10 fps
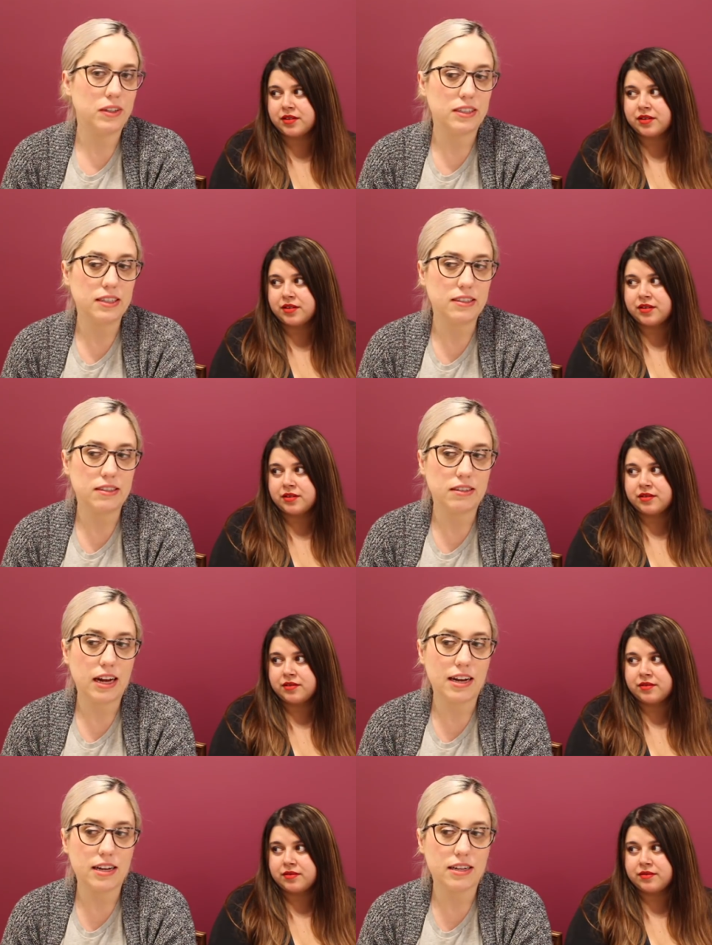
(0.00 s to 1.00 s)
Speaker 1: one season,
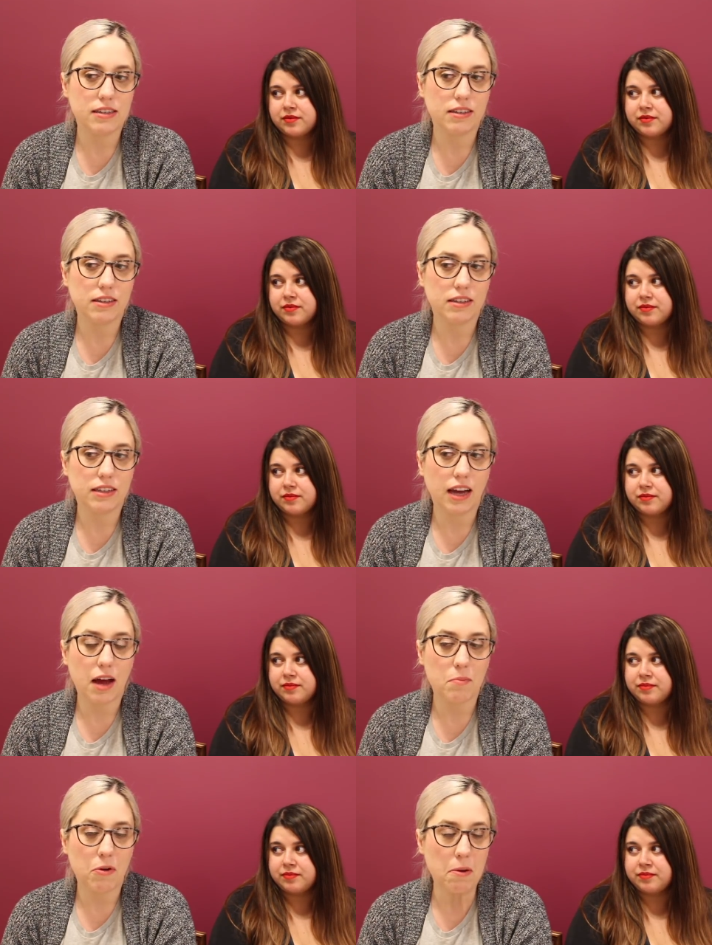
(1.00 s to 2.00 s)
and it
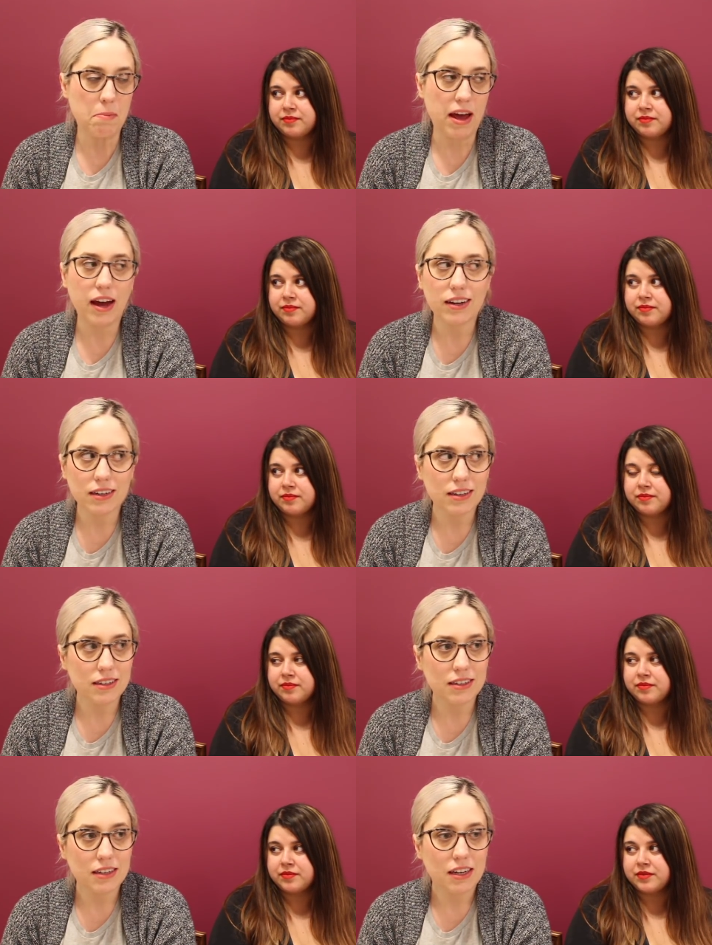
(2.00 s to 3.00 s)
got brought back.
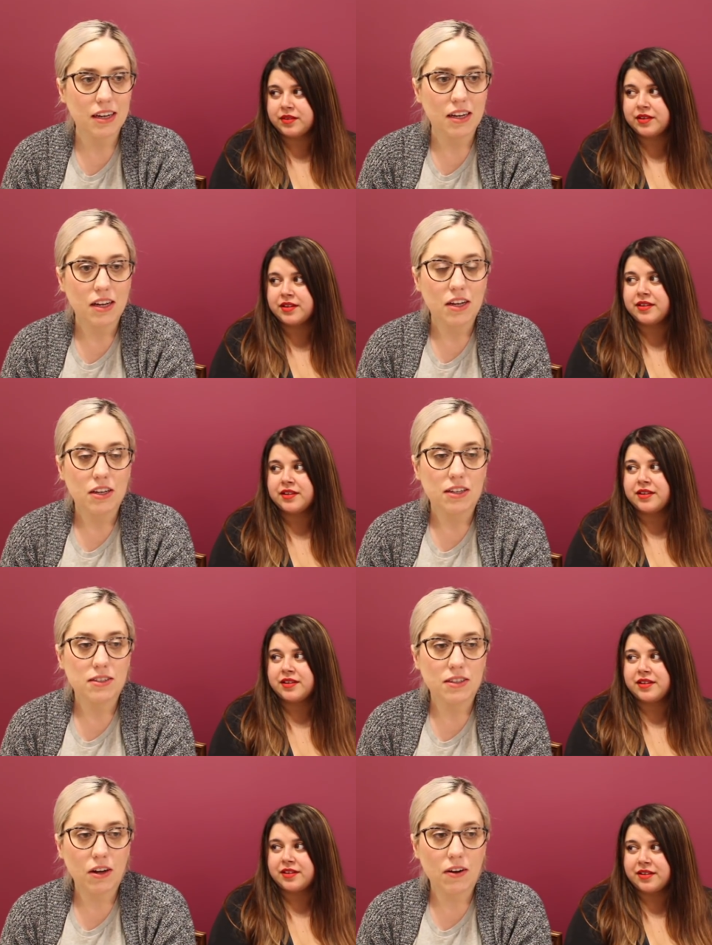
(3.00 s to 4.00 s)

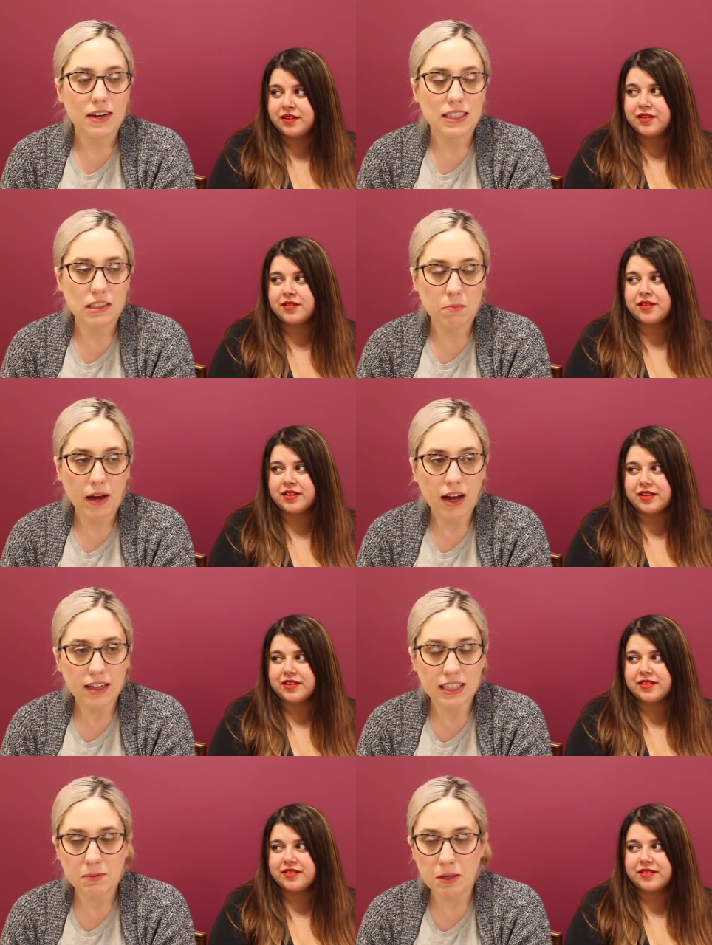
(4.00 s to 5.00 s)
So it's
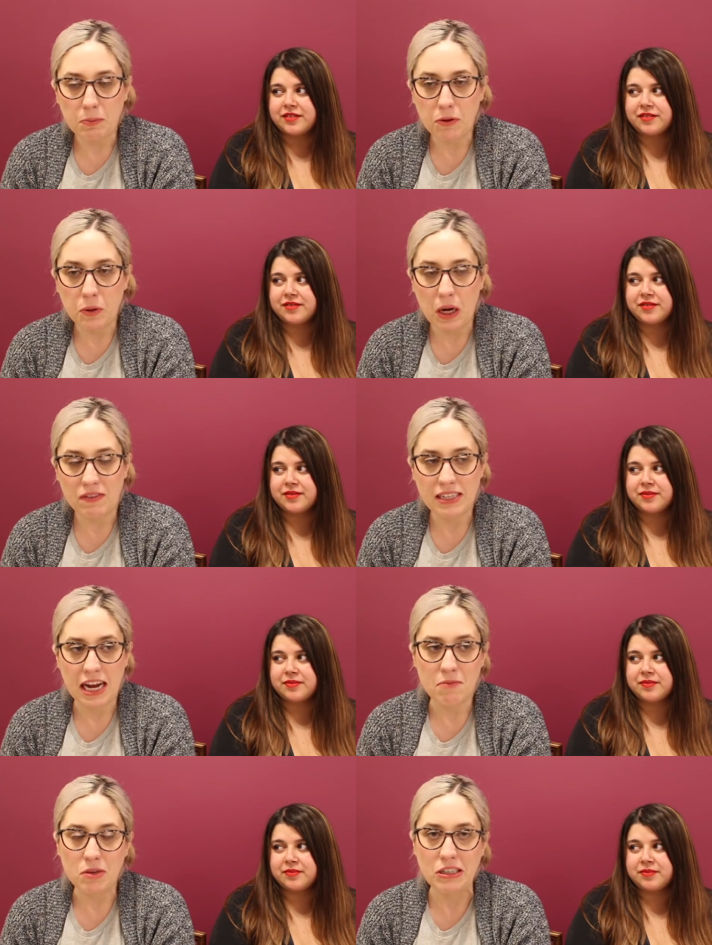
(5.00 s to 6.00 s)
about these people who have a time